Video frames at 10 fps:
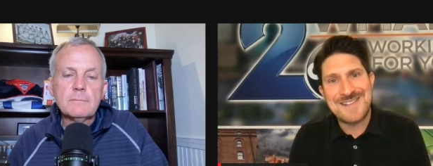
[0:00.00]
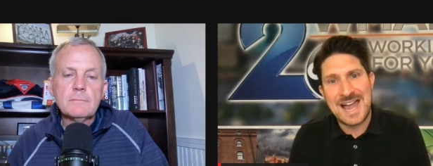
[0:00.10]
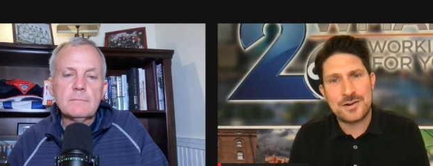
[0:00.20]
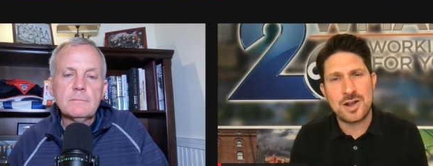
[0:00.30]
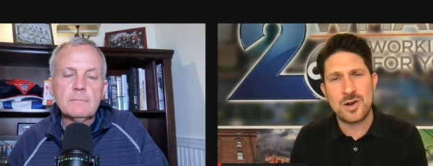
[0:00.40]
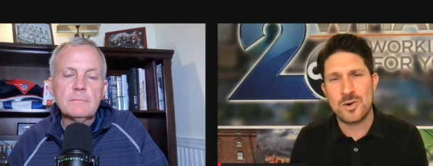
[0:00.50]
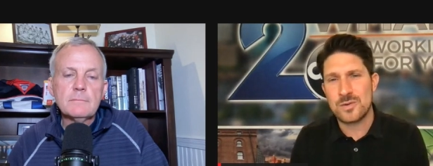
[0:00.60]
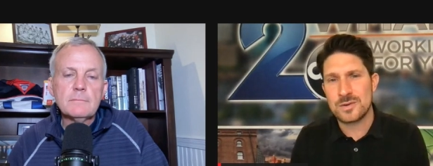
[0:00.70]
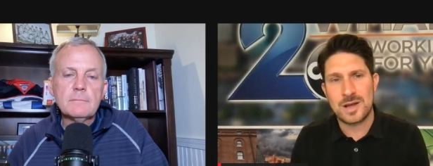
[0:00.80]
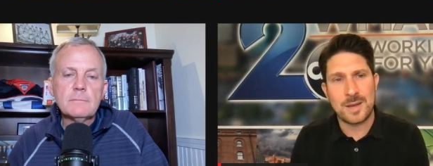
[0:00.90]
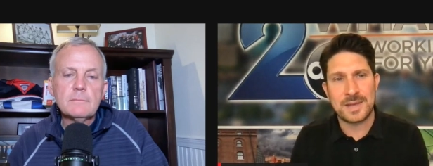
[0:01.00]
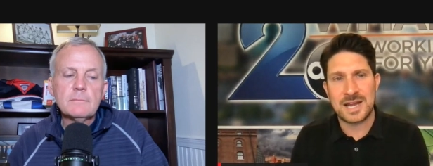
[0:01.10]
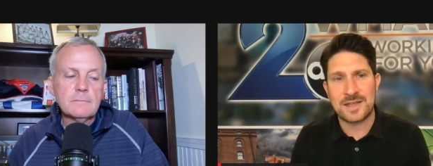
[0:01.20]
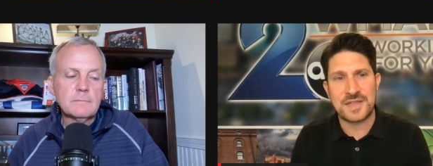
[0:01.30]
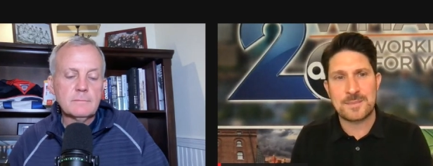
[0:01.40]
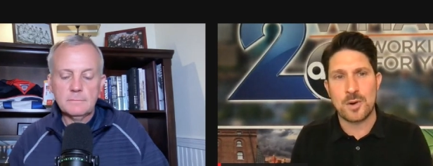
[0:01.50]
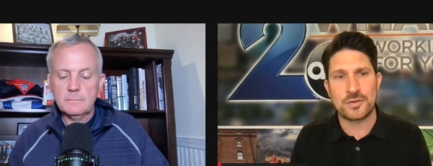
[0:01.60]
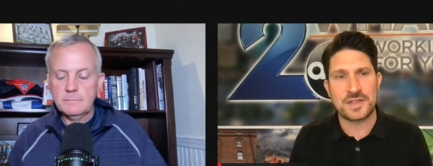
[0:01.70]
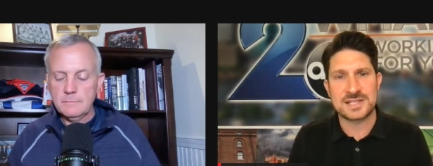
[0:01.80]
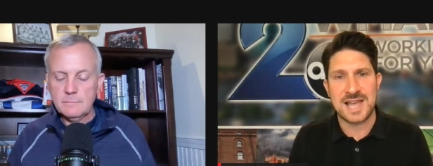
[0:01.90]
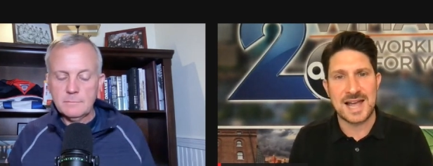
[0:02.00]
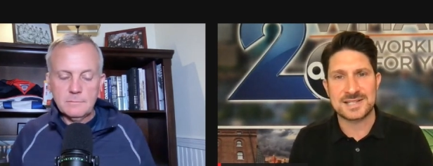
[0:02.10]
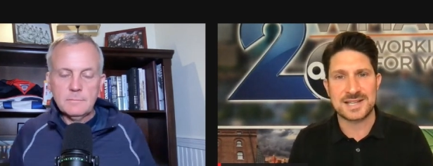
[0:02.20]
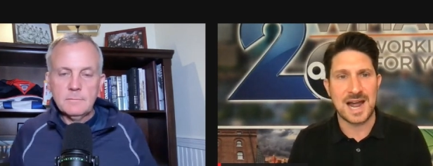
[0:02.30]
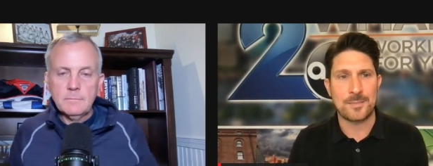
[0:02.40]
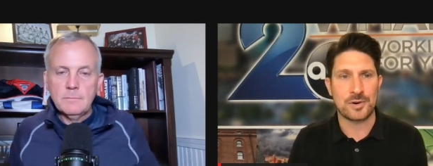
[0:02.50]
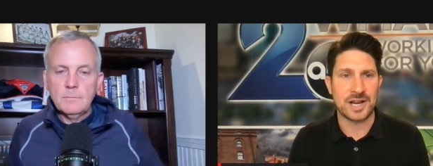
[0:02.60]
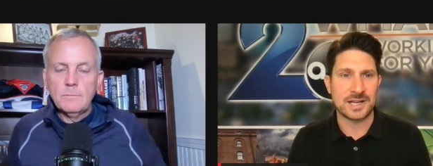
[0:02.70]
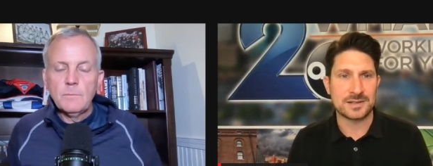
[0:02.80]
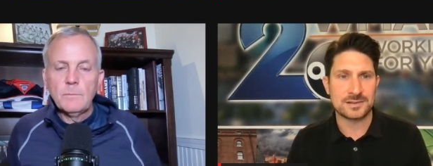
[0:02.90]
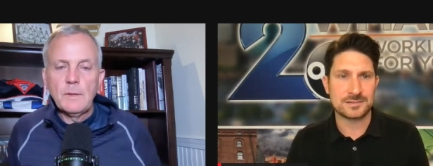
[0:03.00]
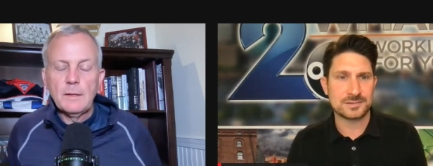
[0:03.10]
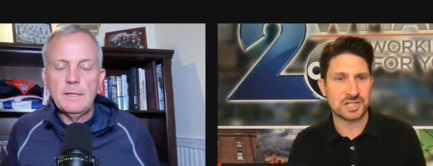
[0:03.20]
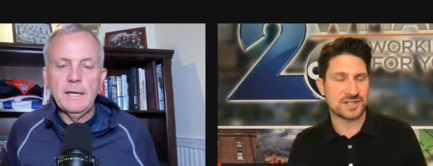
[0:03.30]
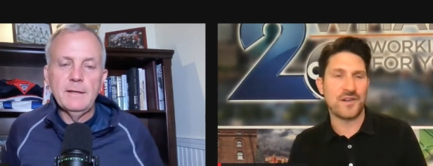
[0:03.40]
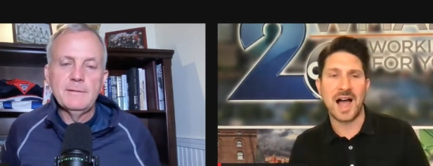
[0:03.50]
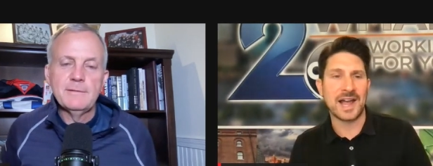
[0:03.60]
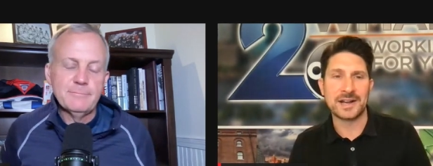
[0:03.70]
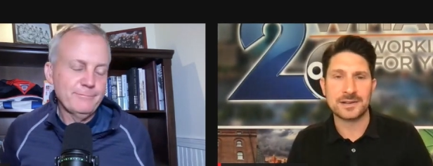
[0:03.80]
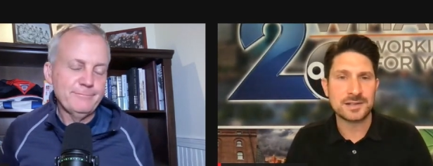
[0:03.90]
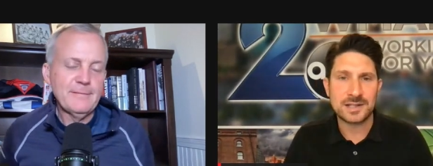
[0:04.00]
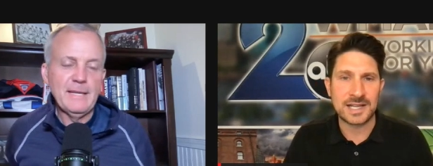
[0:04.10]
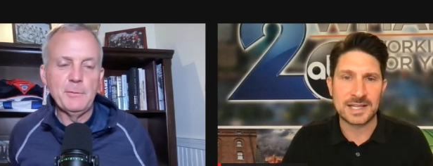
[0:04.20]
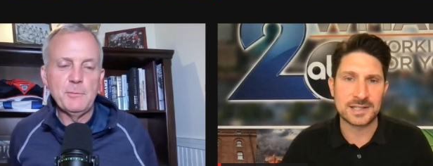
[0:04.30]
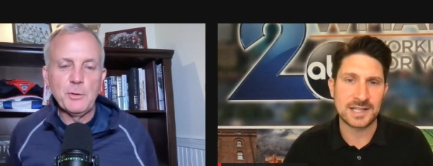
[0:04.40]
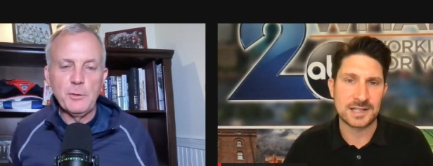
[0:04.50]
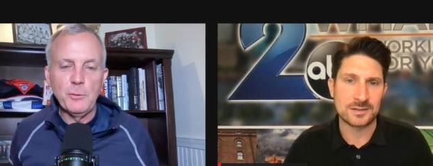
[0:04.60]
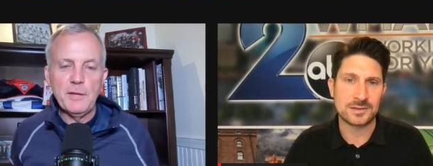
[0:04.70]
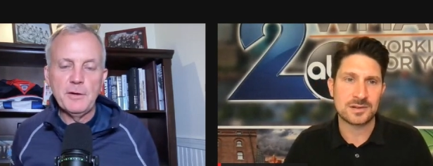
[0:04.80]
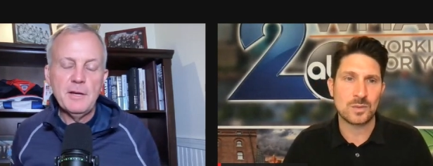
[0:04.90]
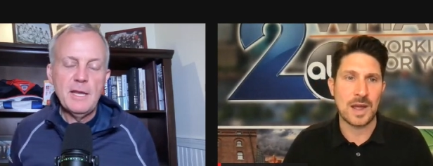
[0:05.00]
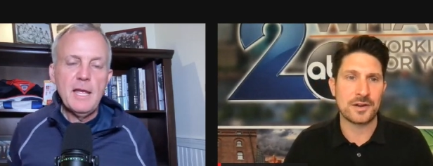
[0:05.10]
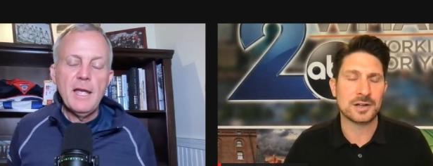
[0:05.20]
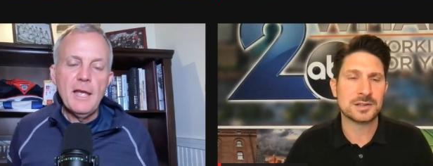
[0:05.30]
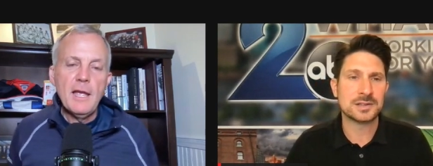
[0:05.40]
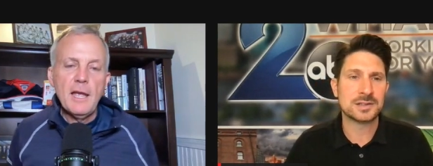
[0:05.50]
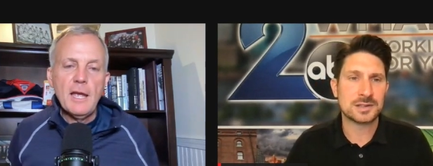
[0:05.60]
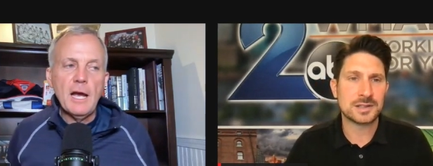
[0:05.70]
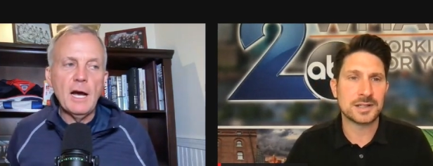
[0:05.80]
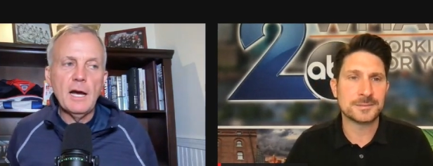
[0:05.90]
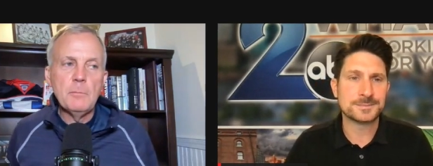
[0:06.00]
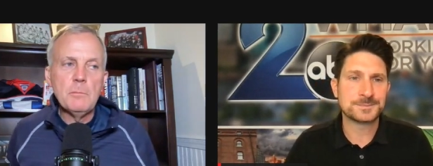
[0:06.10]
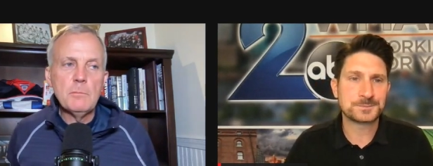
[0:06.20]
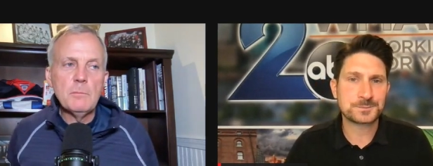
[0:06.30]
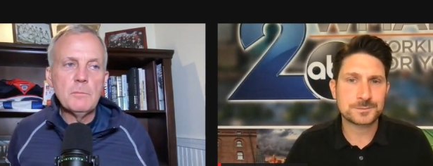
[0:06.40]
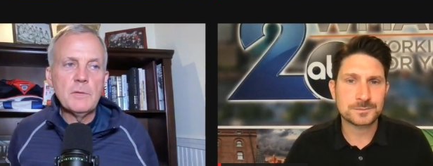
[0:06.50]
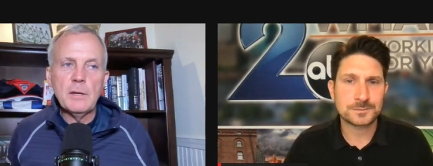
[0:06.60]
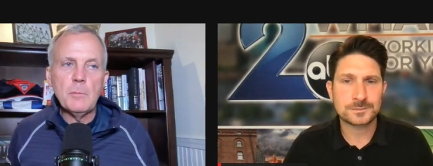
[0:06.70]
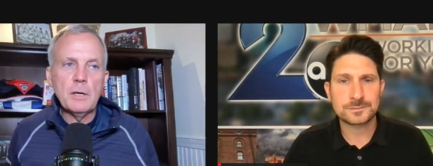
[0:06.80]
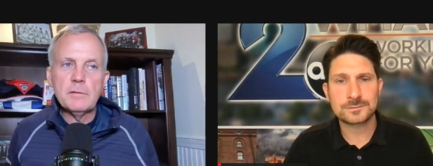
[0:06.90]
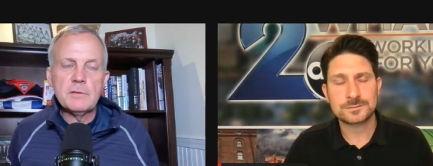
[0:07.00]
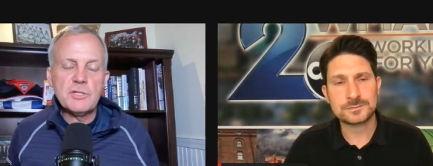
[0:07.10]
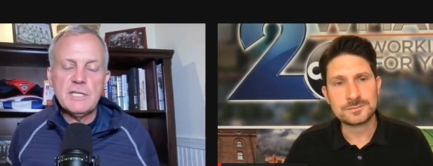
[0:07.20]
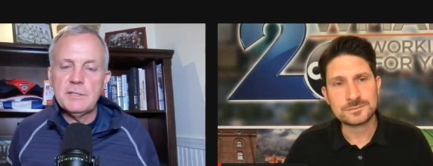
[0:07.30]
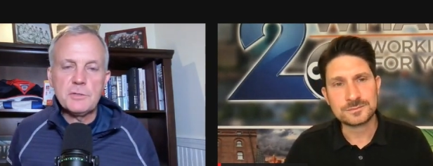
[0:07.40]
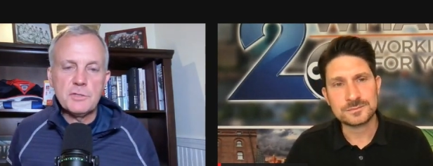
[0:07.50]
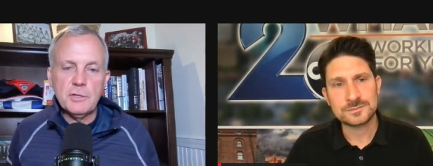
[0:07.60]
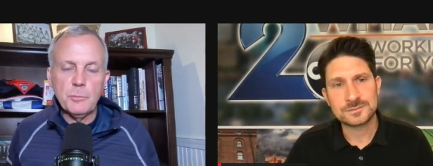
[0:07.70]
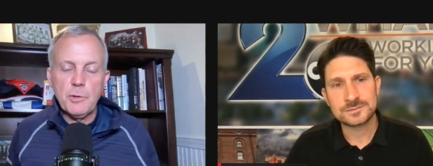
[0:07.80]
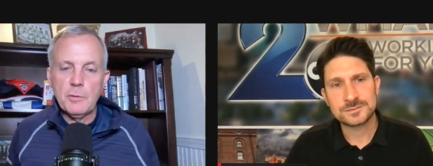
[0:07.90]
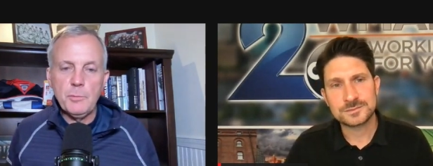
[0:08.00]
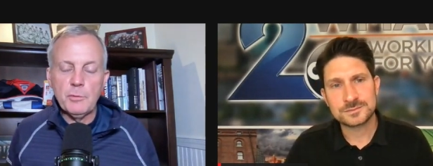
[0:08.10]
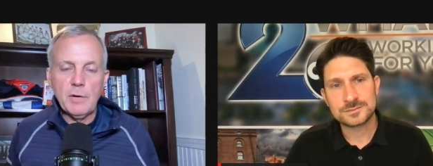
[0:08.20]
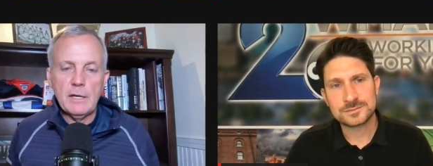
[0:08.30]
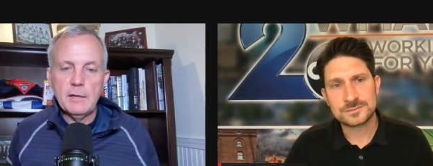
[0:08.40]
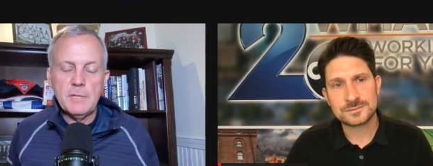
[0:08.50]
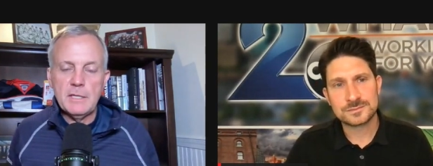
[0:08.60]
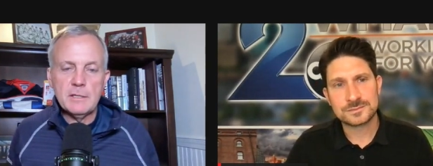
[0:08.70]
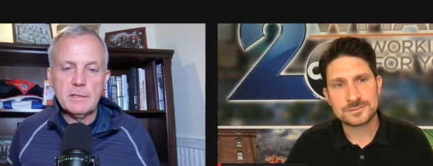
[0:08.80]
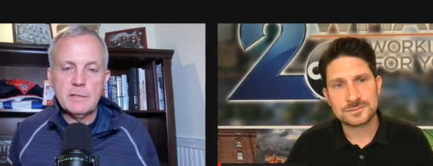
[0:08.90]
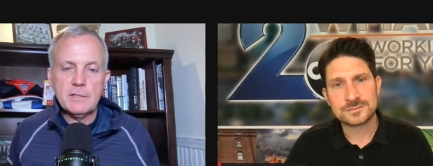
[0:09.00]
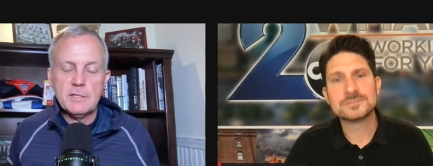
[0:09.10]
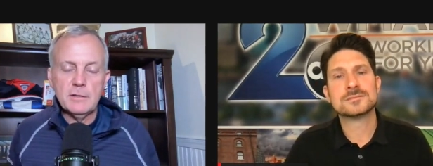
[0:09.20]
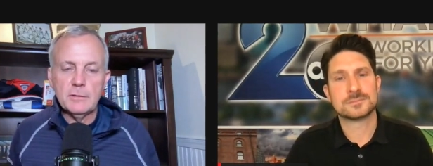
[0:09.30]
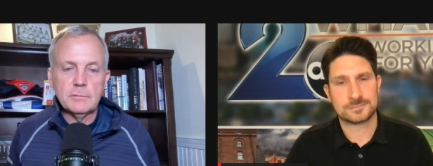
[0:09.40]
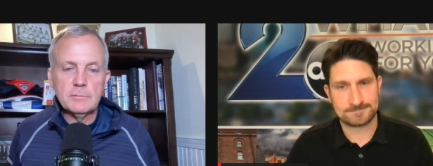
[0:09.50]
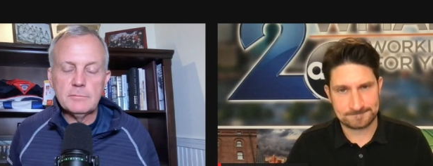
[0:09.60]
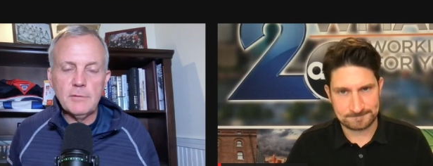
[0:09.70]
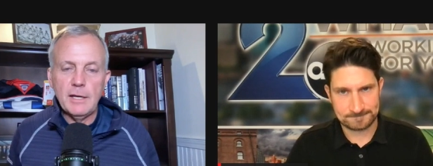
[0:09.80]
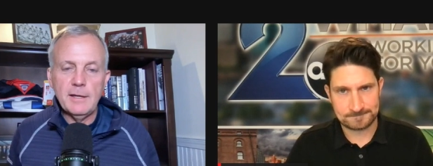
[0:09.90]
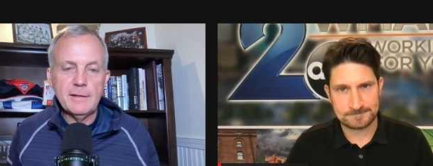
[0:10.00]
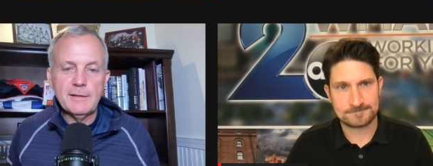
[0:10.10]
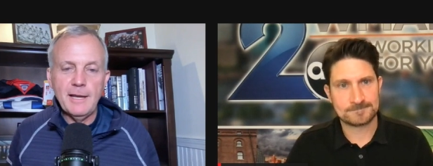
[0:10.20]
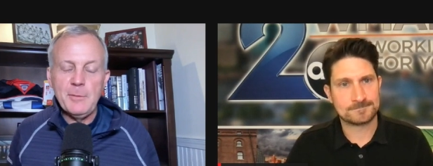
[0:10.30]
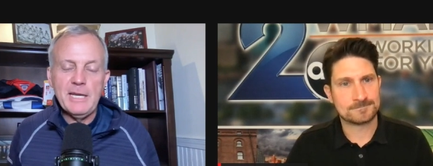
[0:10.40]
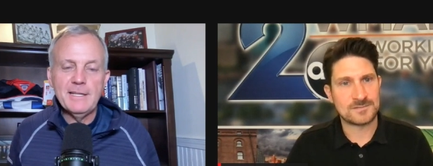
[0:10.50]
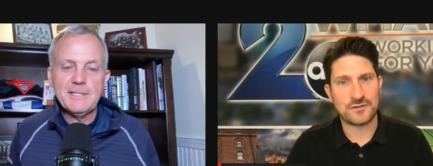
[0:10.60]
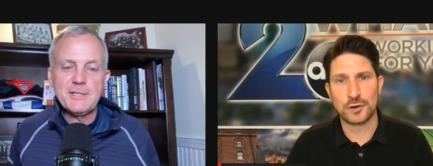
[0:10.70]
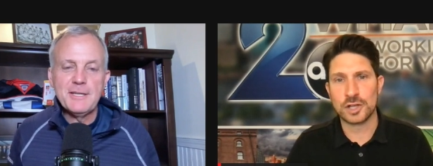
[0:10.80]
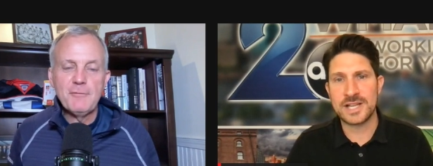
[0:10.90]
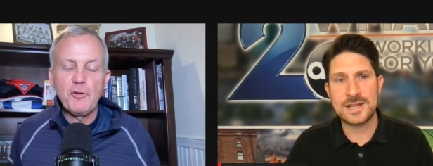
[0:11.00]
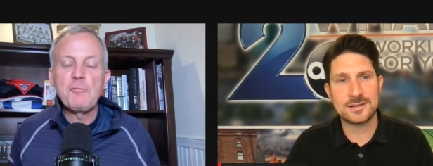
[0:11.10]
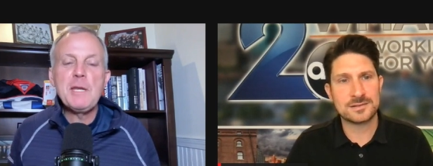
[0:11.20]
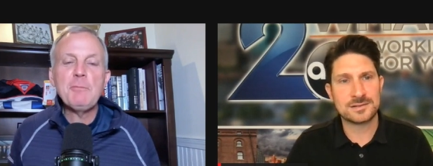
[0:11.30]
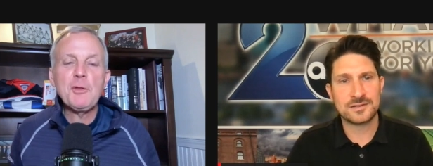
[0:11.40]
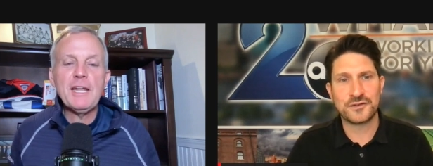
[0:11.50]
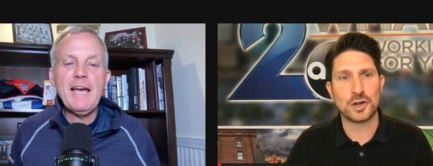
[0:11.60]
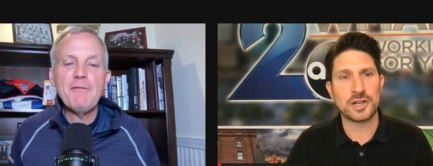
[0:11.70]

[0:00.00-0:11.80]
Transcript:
Speaker 1: I don't know. I mean, I think both these guys can operate just yeah. fine. Yeah, with in the weather. weather.
Speaker 2: Um, eh, seats are still purple, right? I mean, it's still right. I mean, it's fully, for people that fully.